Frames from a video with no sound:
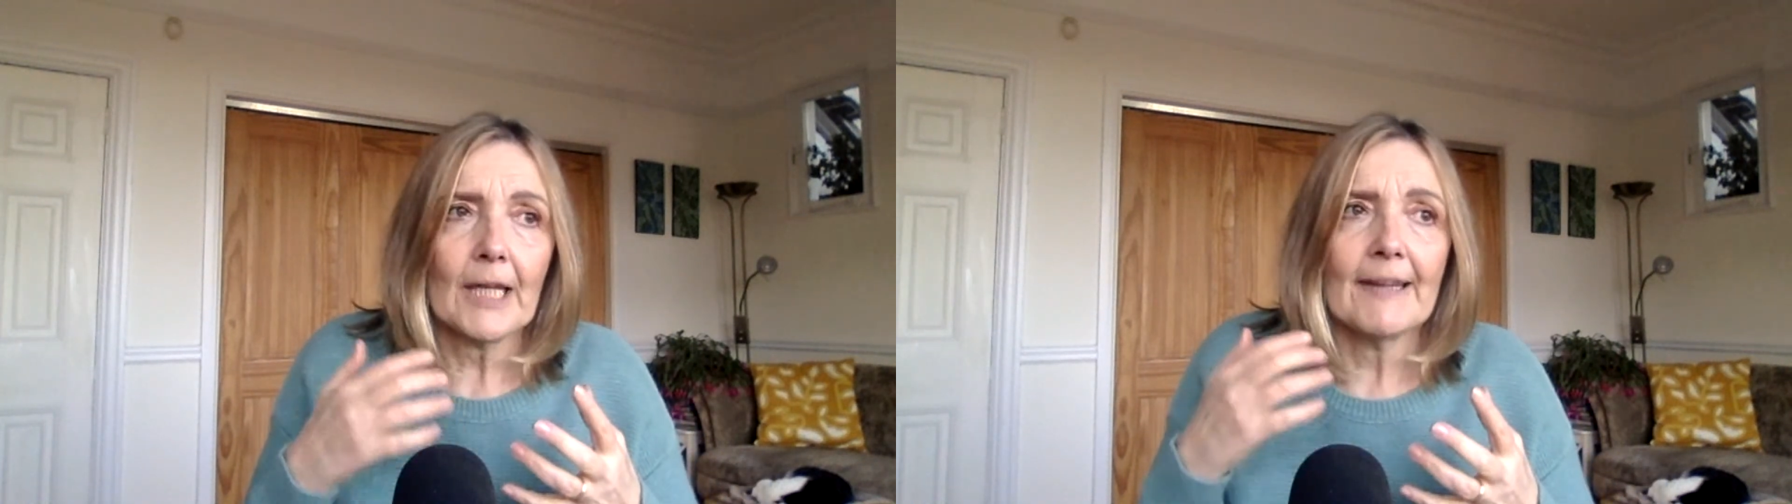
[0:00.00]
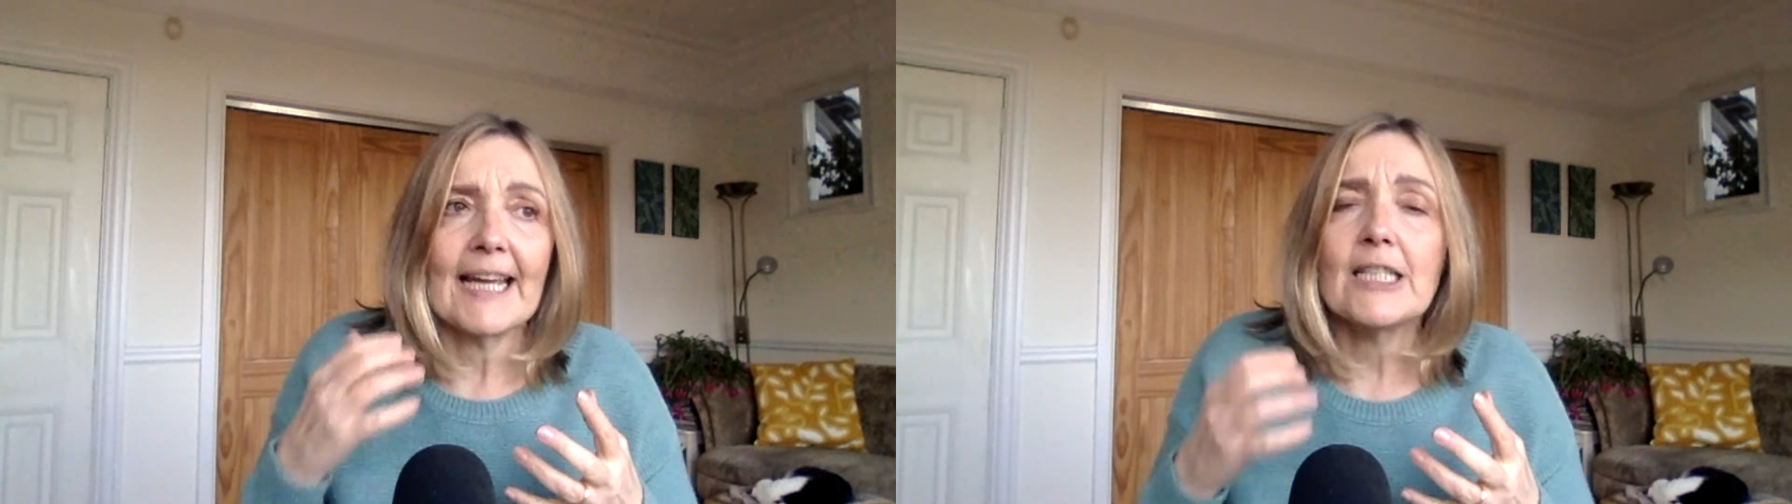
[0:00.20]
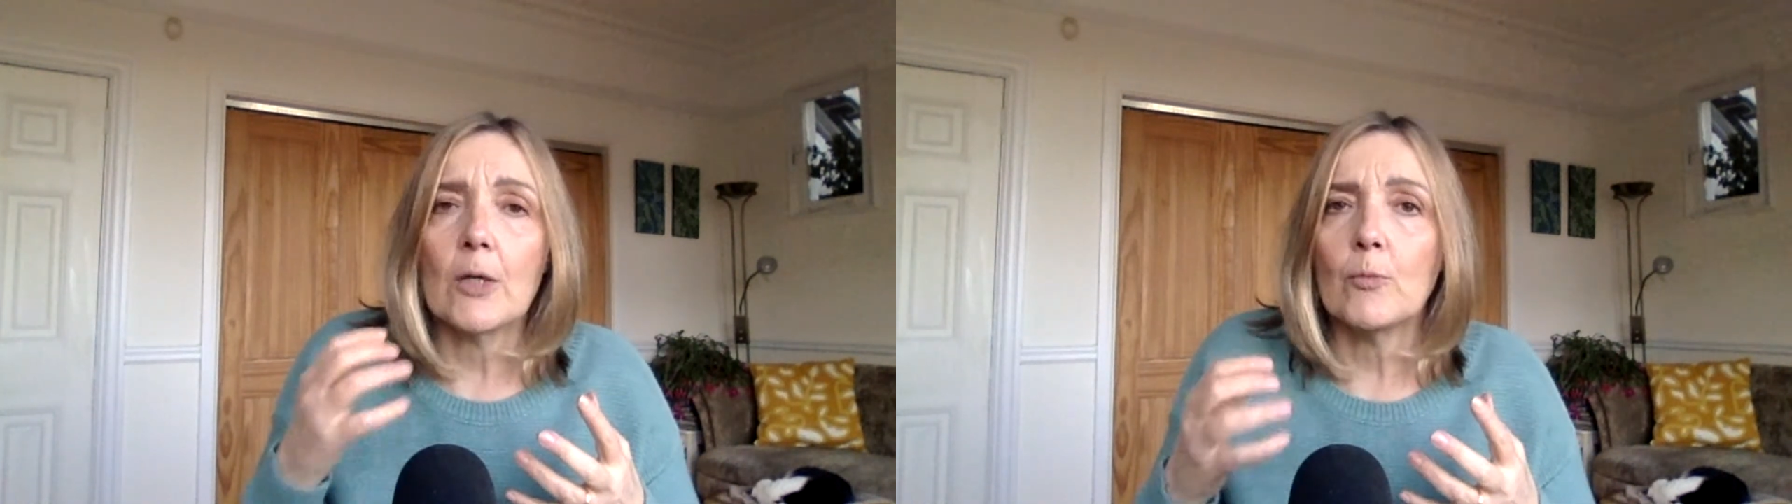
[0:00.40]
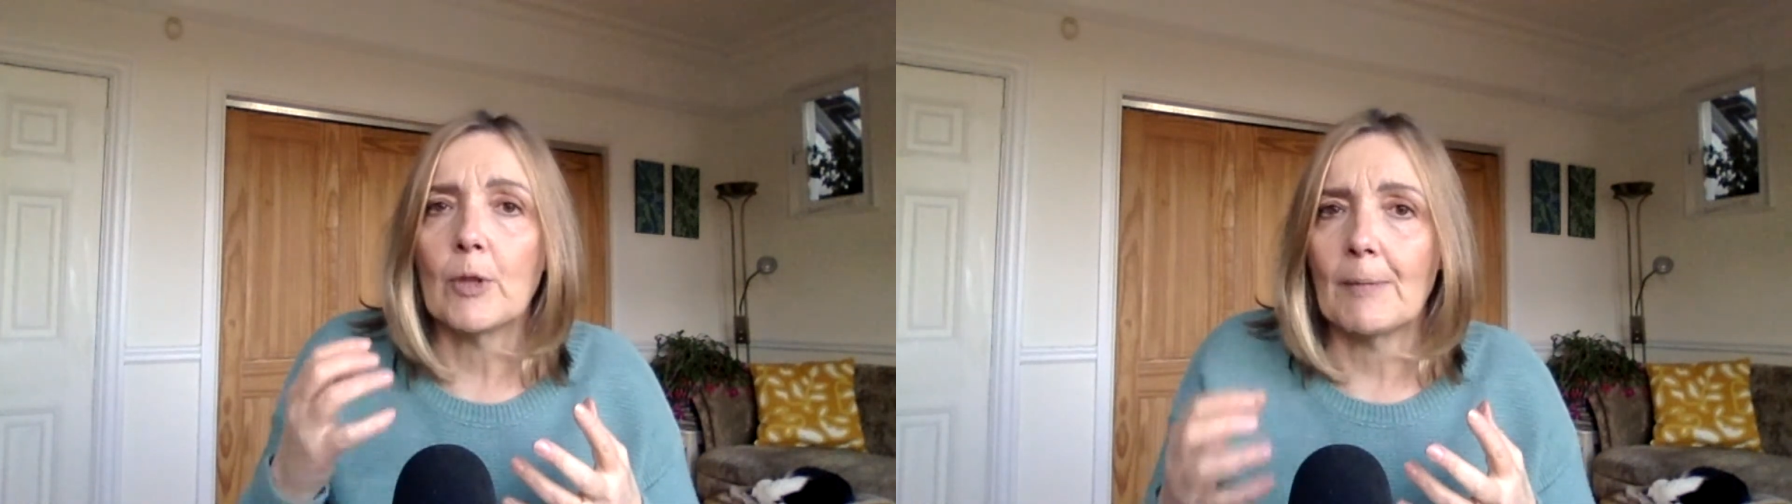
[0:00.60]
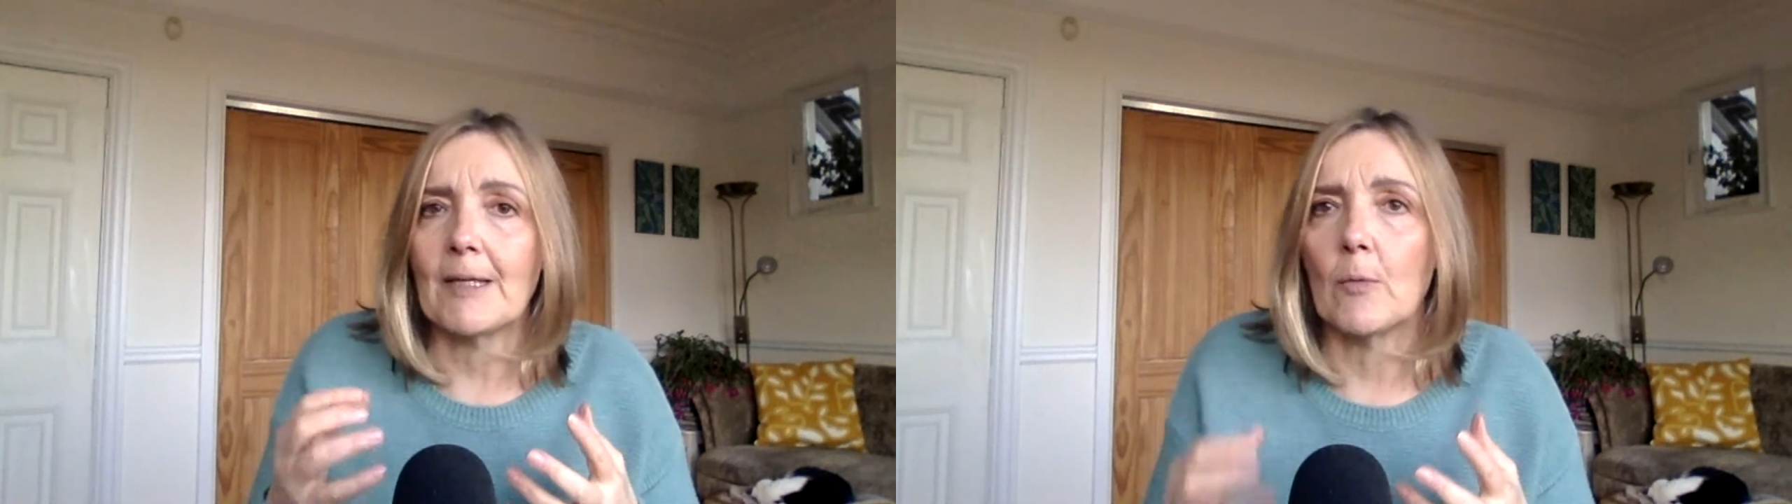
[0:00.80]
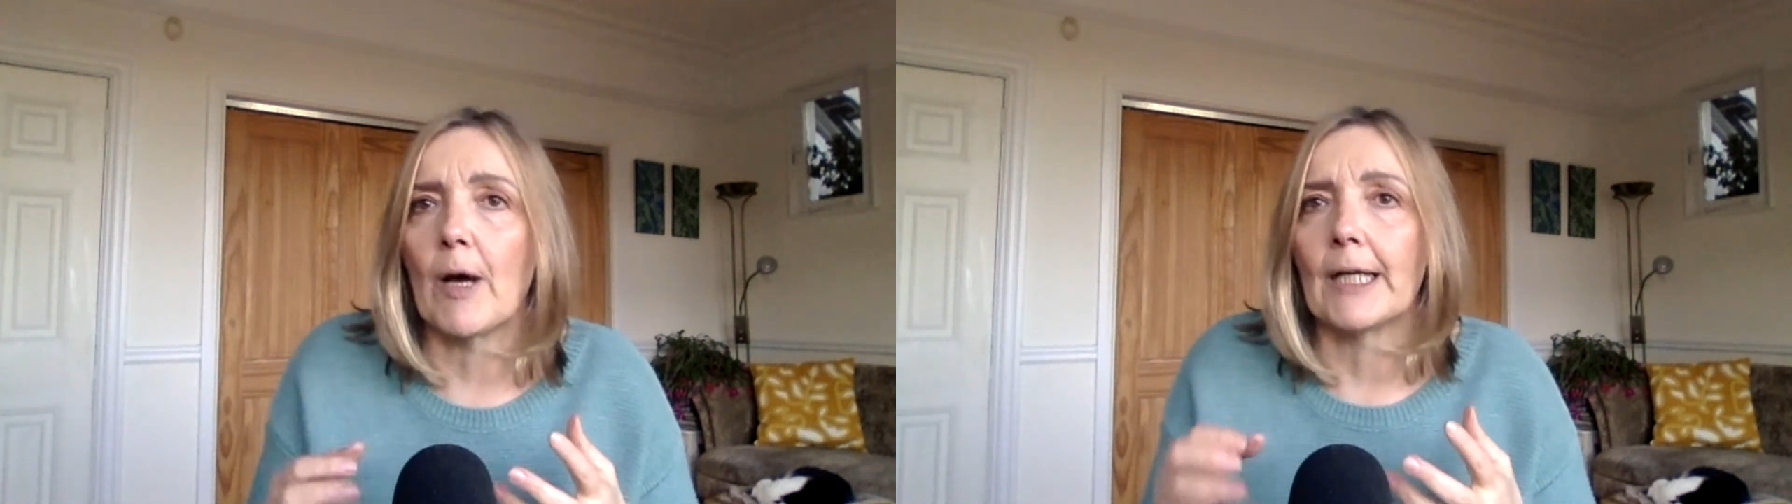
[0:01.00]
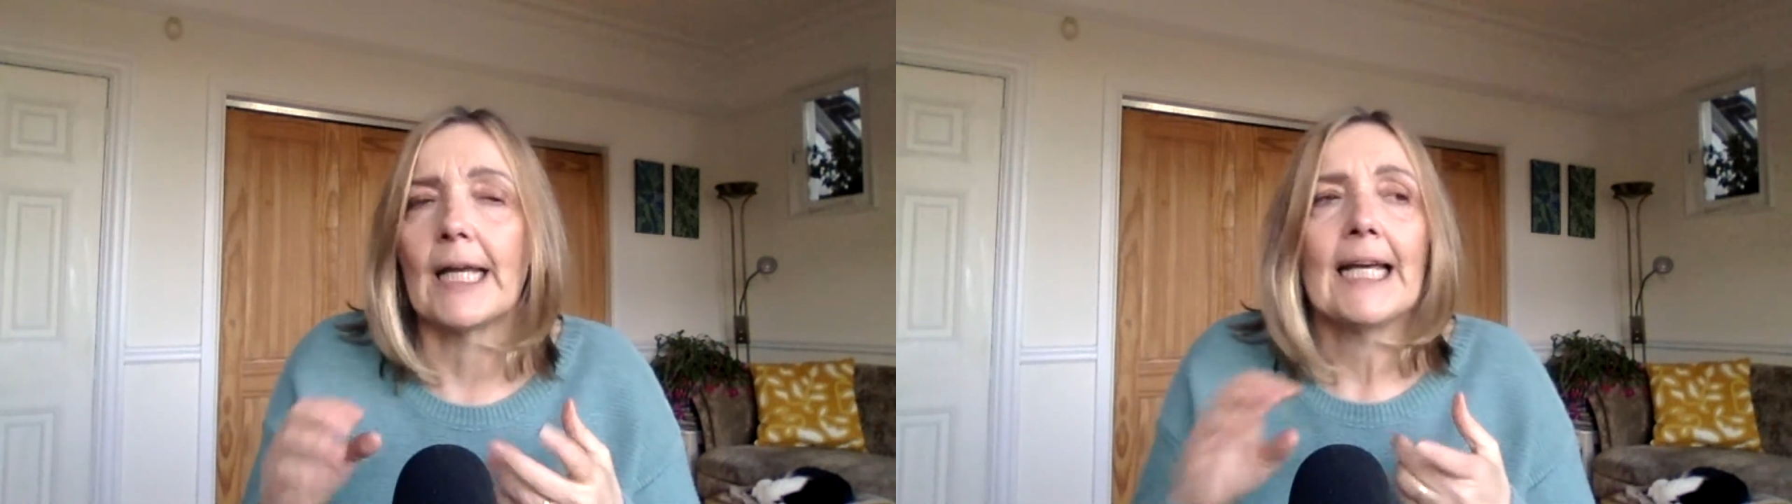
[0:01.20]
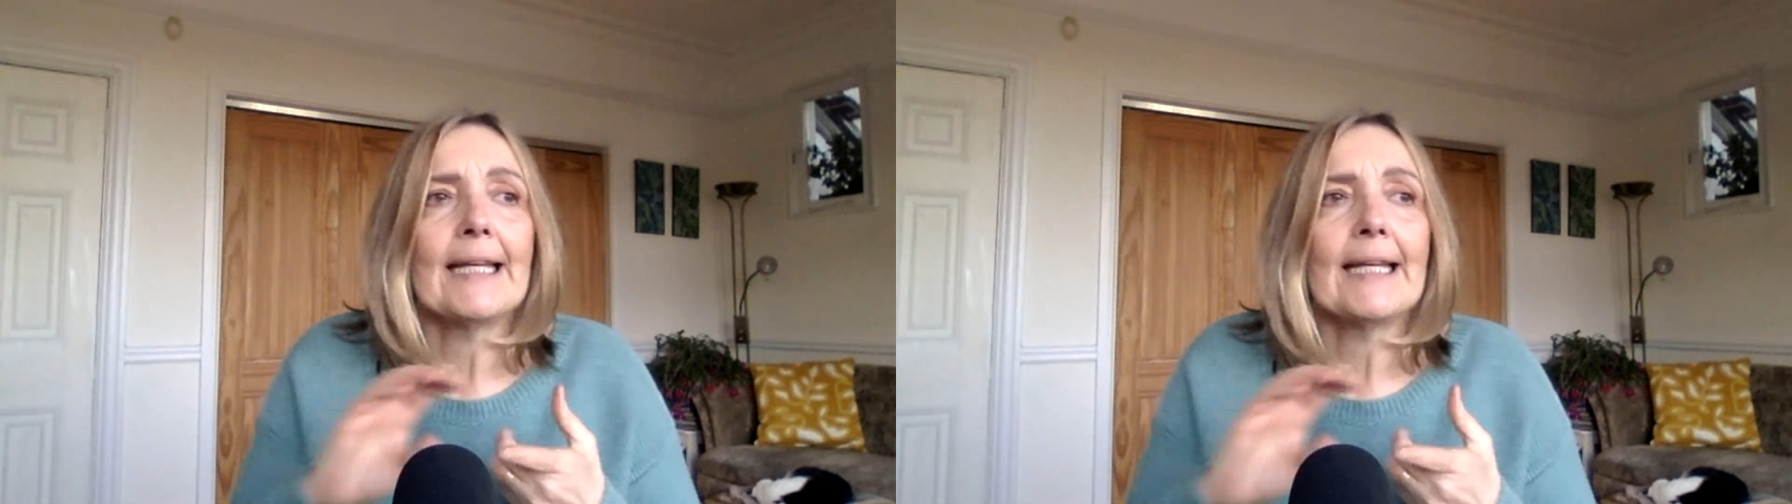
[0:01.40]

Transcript: They don't want to be the one